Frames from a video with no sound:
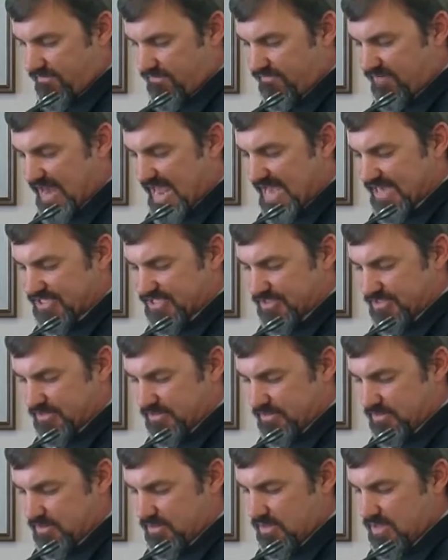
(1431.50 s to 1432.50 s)
Flesh
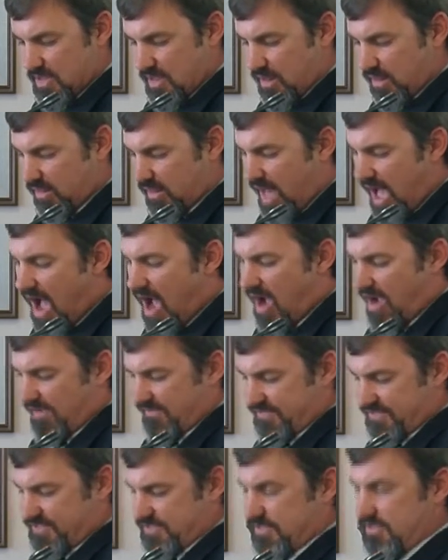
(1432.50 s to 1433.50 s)

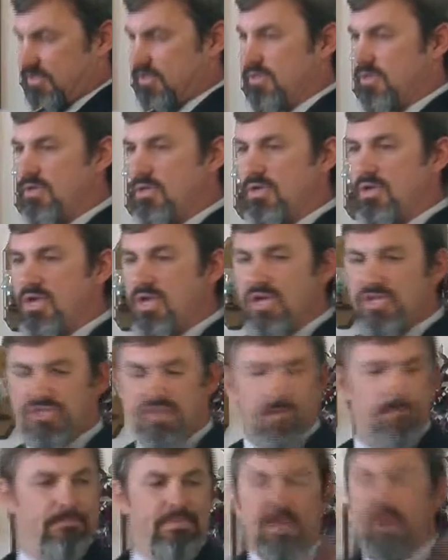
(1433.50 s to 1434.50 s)
loves
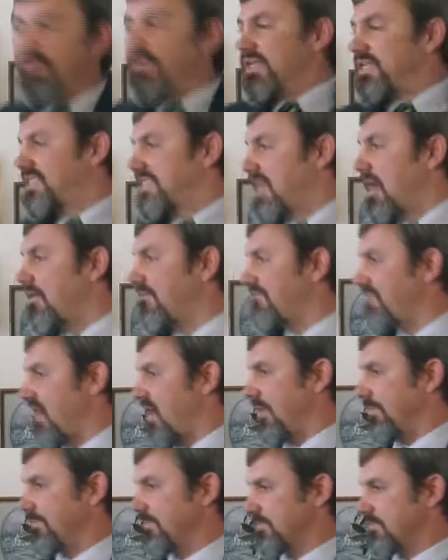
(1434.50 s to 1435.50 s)
to build itself
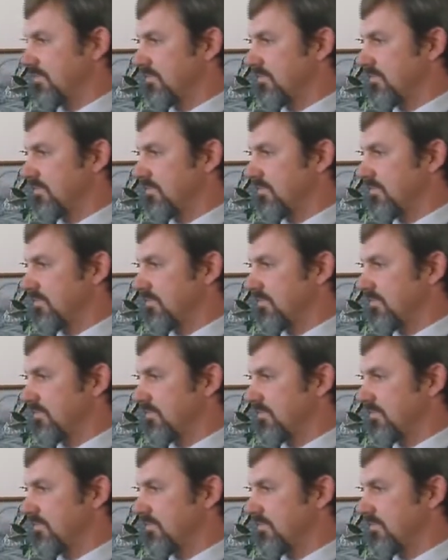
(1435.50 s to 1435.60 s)
up.